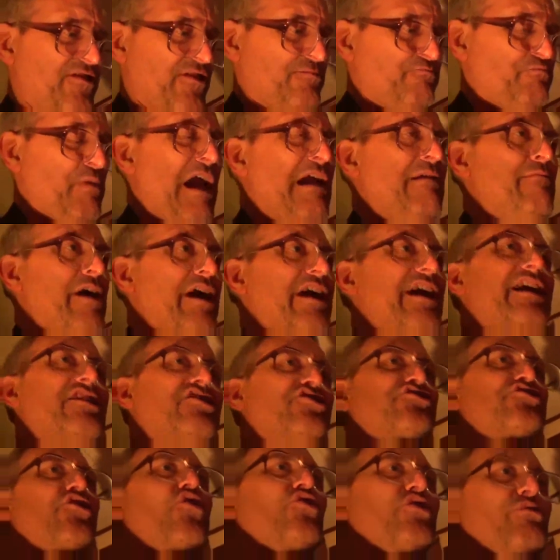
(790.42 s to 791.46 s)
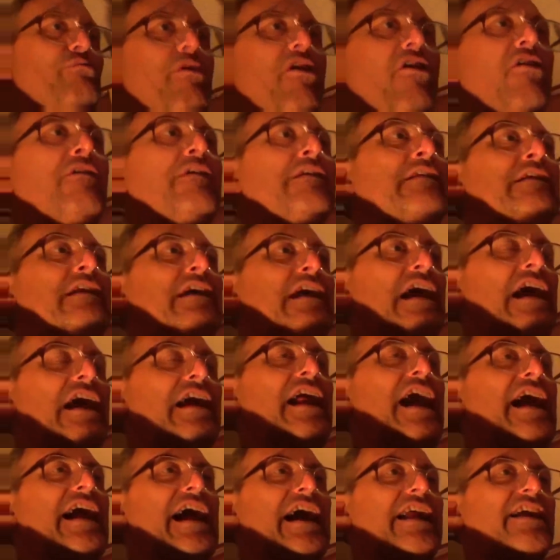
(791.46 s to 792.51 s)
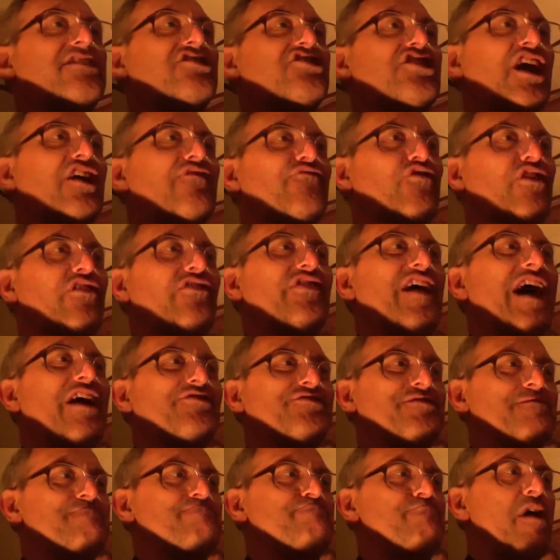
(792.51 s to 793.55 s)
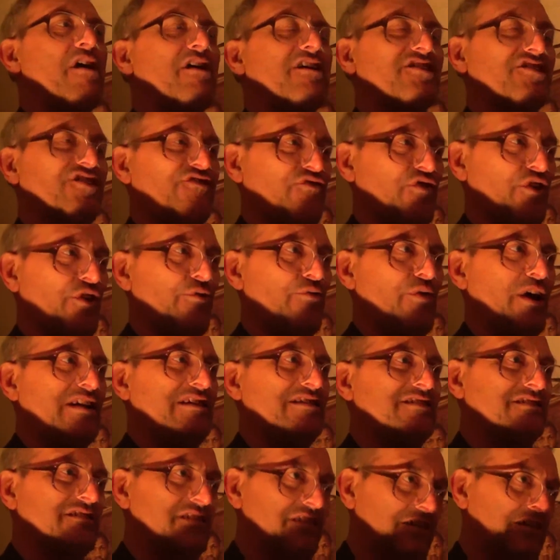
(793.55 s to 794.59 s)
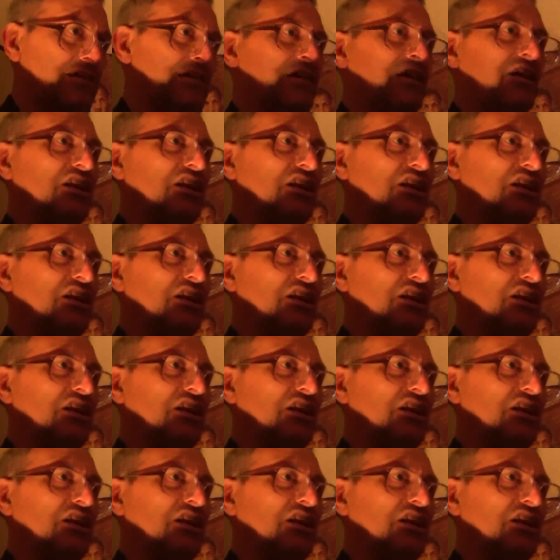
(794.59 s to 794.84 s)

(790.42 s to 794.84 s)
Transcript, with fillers: as payment, and I sold them all. And I got a check for a thousand bucks for the rights to